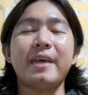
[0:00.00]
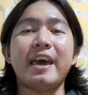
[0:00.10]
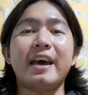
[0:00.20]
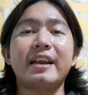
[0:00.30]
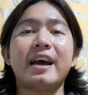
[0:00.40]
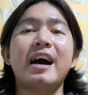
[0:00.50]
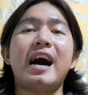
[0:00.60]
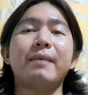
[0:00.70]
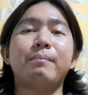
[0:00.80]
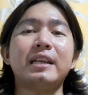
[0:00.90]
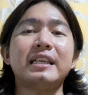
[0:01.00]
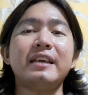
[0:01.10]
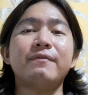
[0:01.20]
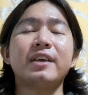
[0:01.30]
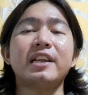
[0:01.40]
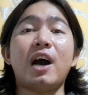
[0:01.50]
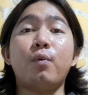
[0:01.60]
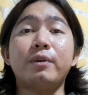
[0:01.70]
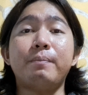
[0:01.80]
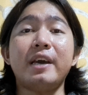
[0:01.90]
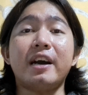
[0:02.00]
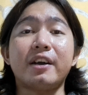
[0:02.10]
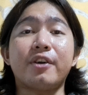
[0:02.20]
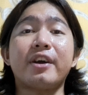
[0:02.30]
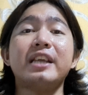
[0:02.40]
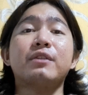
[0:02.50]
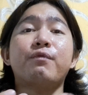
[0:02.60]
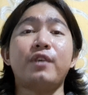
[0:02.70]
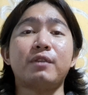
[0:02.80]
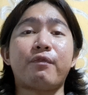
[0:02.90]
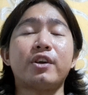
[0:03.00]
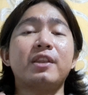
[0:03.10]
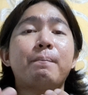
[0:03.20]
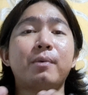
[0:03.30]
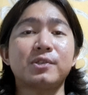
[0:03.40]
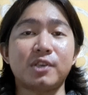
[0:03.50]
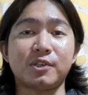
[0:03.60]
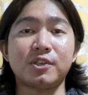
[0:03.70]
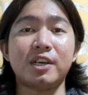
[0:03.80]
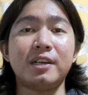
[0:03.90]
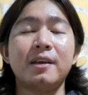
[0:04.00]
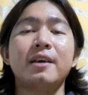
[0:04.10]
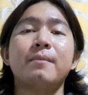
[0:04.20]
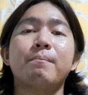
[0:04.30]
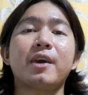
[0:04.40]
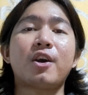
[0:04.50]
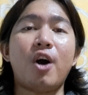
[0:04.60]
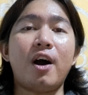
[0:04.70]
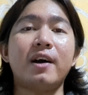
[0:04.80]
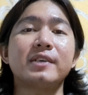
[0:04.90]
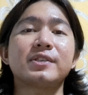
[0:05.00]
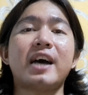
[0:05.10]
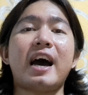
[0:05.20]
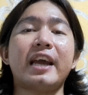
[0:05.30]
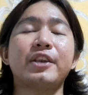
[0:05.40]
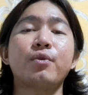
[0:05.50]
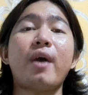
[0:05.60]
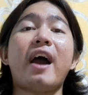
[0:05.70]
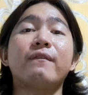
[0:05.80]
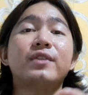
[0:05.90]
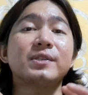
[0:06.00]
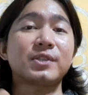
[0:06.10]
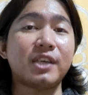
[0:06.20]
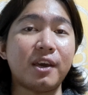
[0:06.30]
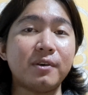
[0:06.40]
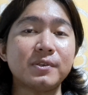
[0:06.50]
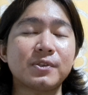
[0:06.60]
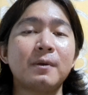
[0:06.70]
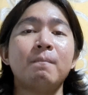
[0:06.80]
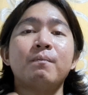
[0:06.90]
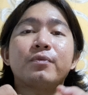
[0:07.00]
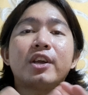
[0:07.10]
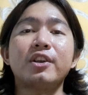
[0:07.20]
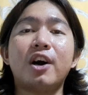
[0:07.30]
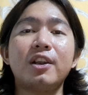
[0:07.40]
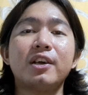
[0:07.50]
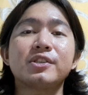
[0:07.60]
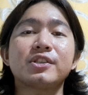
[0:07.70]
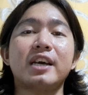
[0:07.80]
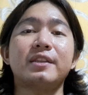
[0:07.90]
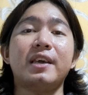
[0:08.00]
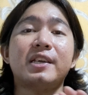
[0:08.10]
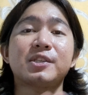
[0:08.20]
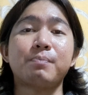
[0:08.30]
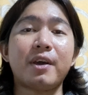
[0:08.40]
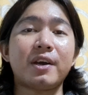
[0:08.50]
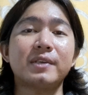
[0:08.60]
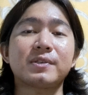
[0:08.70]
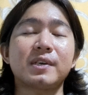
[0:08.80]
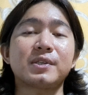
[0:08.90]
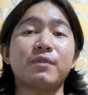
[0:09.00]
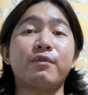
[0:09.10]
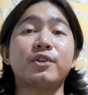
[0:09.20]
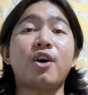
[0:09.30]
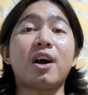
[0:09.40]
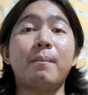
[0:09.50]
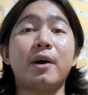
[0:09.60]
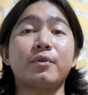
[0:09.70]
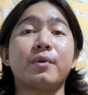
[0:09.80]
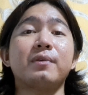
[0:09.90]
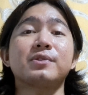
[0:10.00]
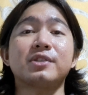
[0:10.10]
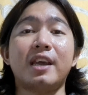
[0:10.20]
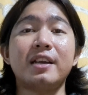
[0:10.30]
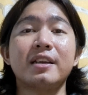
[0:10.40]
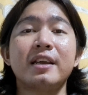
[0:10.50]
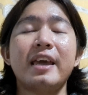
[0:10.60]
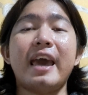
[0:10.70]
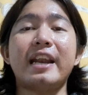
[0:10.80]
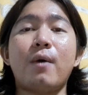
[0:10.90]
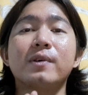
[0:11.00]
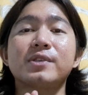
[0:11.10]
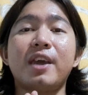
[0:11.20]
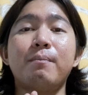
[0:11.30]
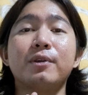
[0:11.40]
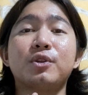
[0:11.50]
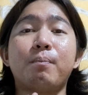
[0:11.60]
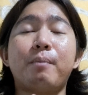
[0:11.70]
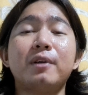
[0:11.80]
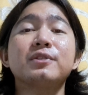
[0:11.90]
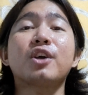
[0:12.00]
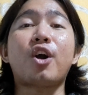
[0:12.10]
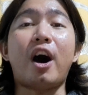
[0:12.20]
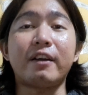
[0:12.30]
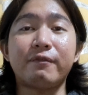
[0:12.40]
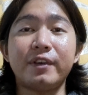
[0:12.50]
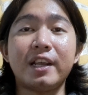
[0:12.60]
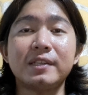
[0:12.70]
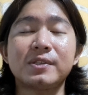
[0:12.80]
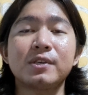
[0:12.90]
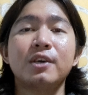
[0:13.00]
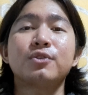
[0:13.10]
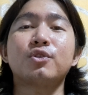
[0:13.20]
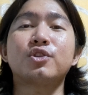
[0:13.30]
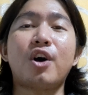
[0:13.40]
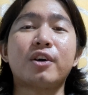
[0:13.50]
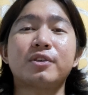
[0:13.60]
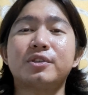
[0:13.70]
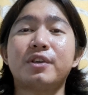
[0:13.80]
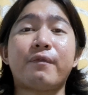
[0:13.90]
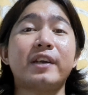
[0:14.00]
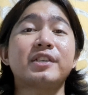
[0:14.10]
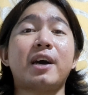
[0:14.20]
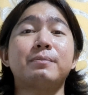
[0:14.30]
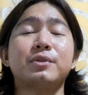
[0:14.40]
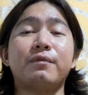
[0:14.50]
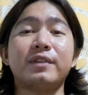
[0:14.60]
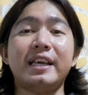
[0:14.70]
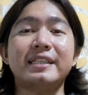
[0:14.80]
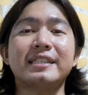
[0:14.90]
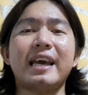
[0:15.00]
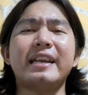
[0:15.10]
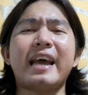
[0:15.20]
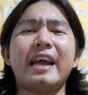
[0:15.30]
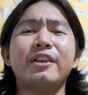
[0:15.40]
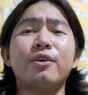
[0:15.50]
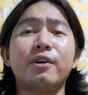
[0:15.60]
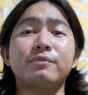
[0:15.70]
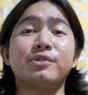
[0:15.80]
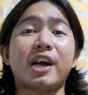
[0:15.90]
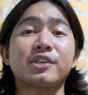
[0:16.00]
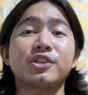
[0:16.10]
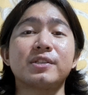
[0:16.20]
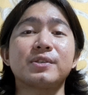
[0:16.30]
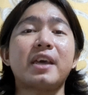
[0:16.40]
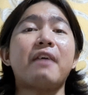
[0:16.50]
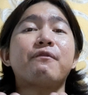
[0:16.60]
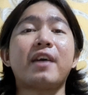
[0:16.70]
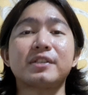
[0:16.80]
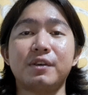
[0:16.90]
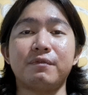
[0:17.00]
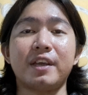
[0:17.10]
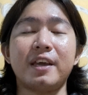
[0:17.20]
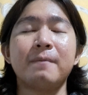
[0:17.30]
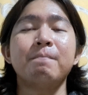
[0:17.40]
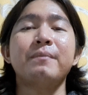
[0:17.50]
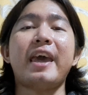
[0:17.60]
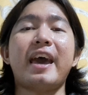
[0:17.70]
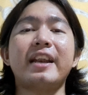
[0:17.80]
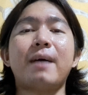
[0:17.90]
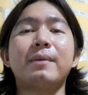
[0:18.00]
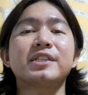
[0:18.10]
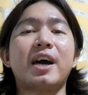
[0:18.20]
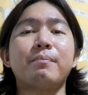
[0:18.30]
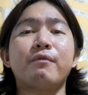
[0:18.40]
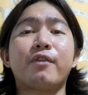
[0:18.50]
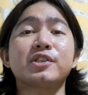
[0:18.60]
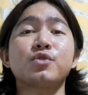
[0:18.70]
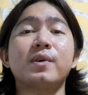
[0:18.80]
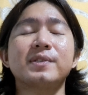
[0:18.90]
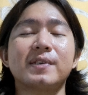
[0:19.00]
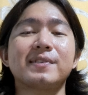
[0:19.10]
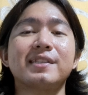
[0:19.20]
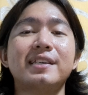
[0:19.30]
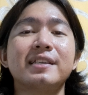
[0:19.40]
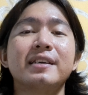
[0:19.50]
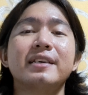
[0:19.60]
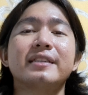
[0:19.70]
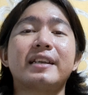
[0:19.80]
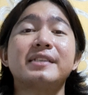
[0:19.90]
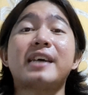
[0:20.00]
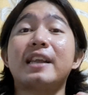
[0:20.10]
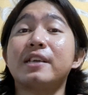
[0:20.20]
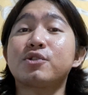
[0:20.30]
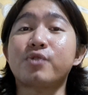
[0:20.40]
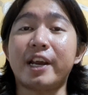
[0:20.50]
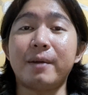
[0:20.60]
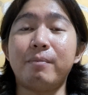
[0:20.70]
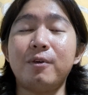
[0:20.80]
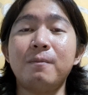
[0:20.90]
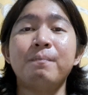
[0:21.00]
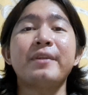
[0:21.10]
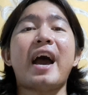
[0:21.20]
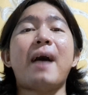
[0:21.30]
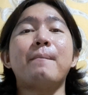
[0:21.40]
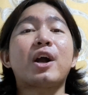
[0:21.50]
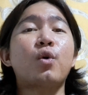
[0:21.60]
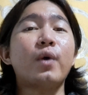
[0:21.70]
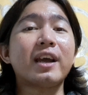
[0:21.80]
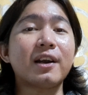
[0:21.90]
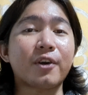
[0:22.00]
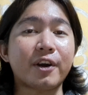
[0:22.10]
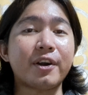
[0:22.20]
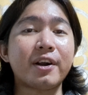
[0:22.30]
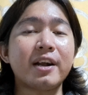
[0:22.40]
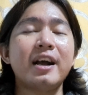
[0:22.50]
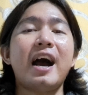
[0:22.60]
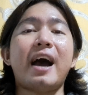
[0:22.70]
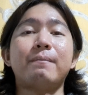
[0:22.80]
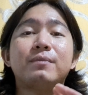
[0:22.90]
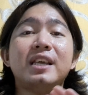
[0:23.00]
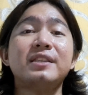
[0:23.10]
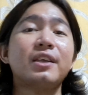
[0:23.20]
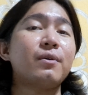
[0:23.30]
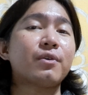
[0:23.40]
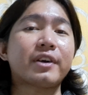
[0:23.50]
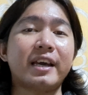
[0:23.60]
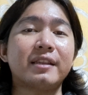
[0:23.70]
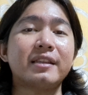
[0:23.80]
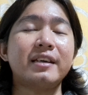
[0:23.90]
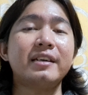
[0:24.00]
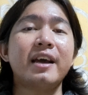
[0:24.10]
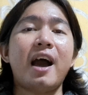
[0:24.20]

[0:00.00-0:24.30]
And I believe that I would be a great fit for the position because I do have the skills, the knowledge, and the experiences if we talk about real estate. And I was able to build the confidence to talk to different types of leads and handle objections effectively. And I'm a type of virtual assistant that is highly trainable. I'm a quick learner. I'm detail-oriented.